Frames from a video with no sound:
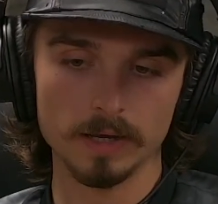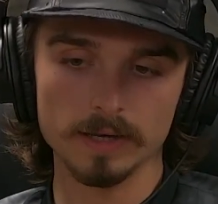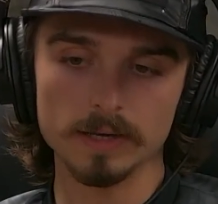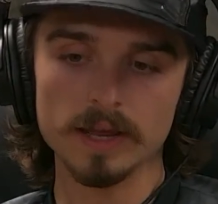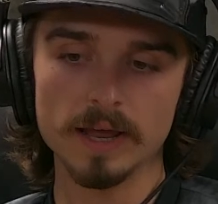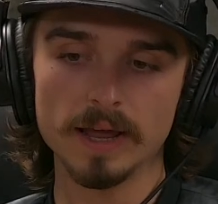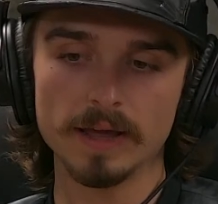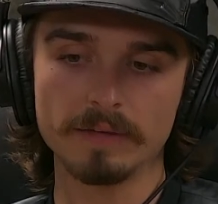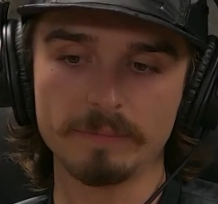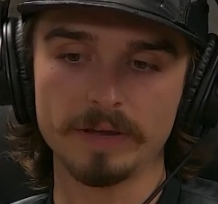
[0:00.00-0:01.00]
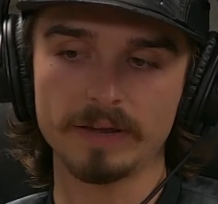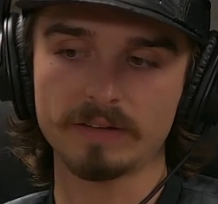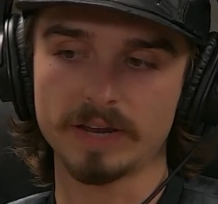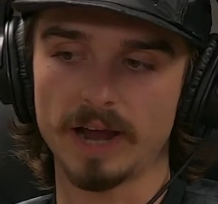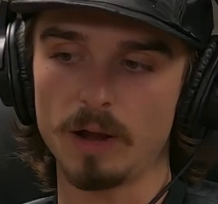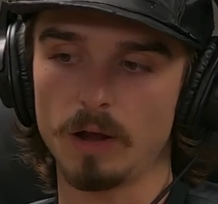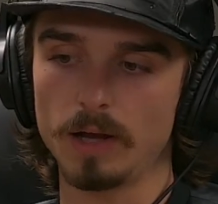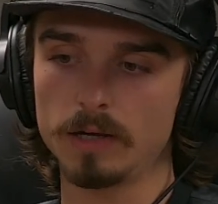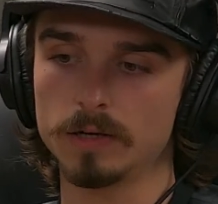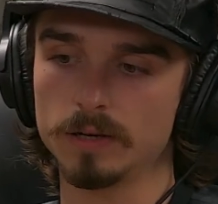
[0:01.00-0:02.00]
Yeah, man. Like I
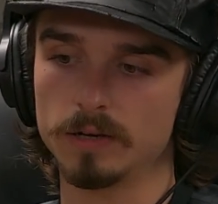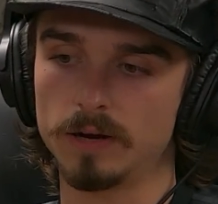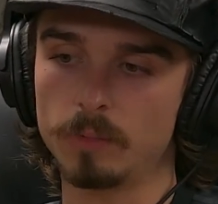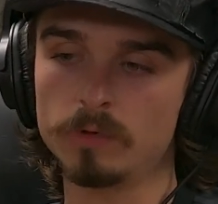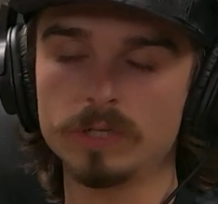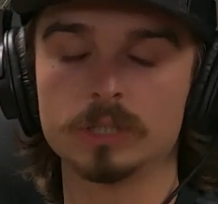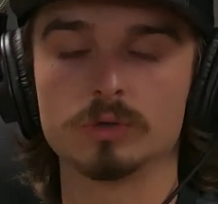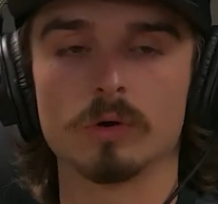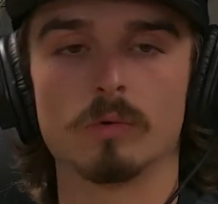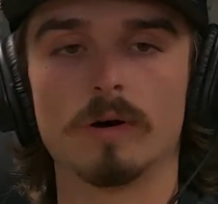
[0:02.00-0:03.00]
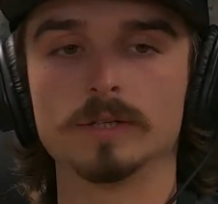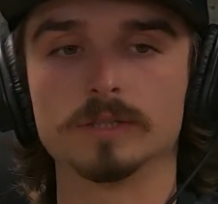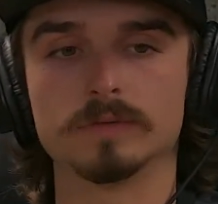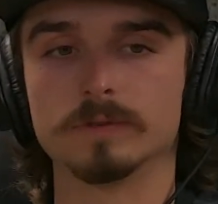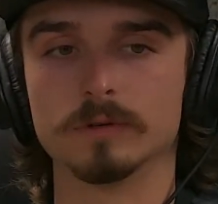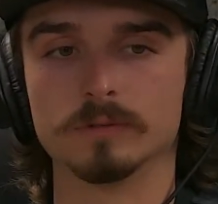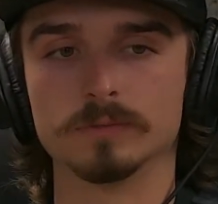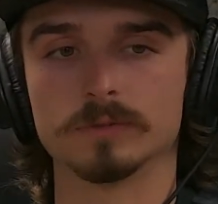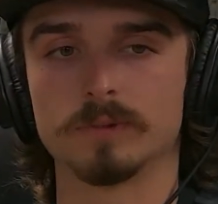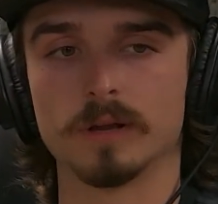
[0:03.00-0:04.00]
really enjoy watching films
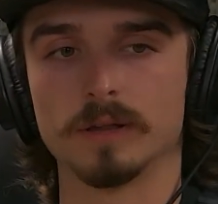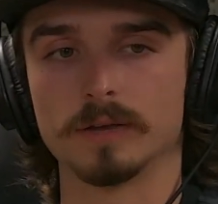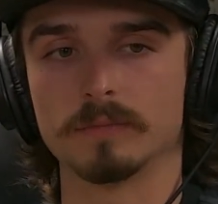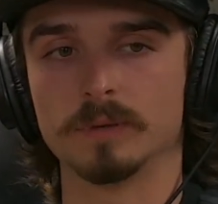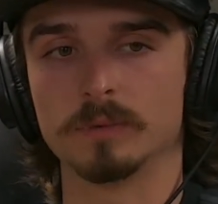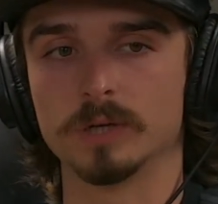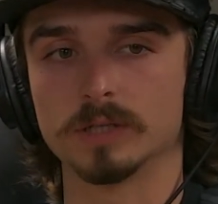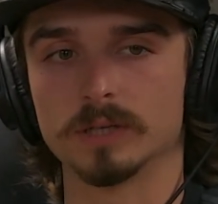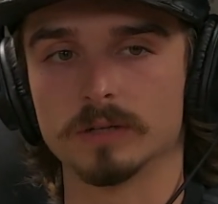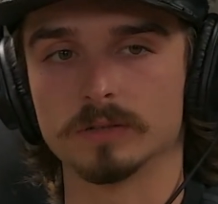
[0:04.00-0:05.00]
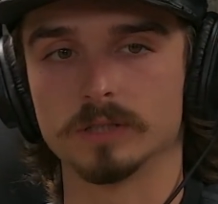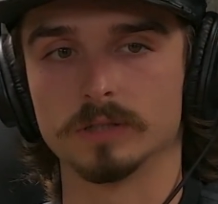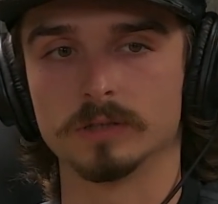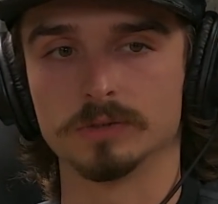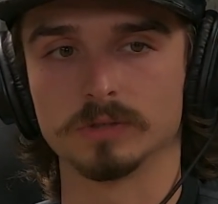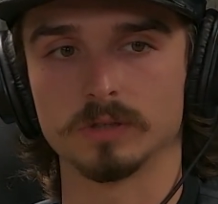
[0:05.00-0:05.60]
by like people like Tarantino and stuff.